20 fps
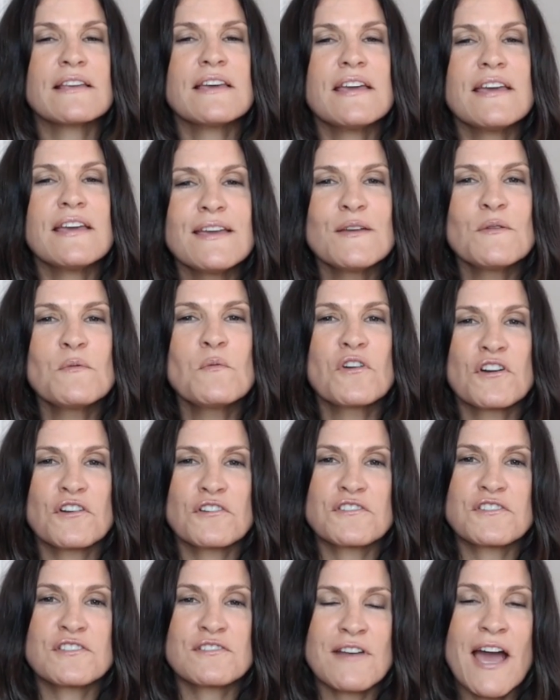
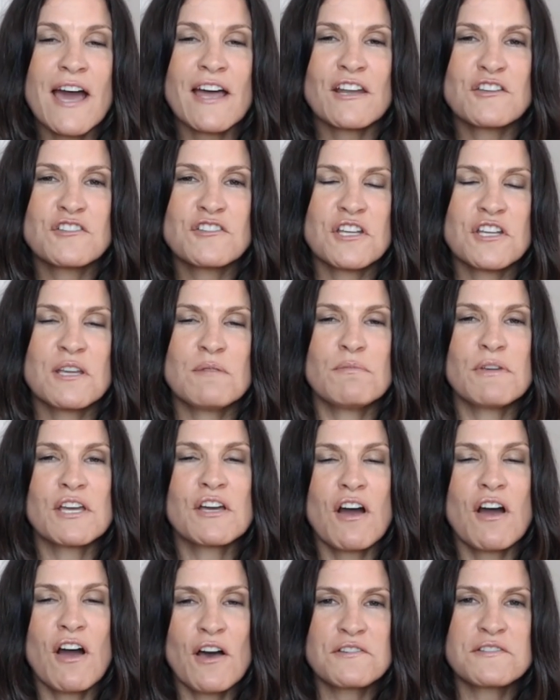keyword strategy
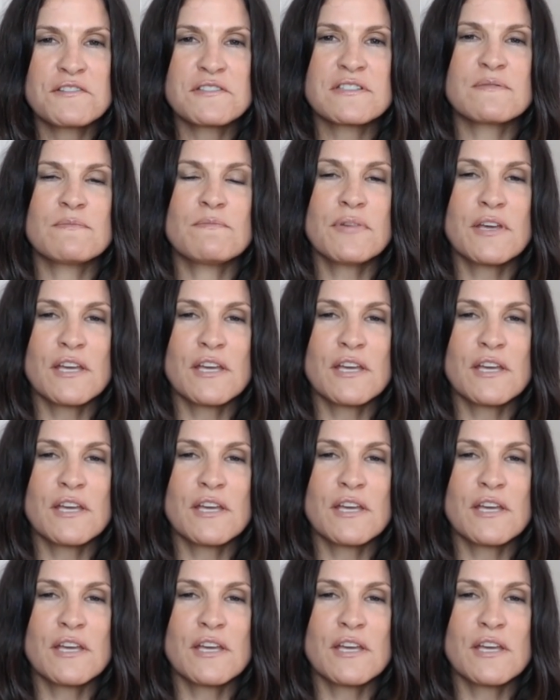because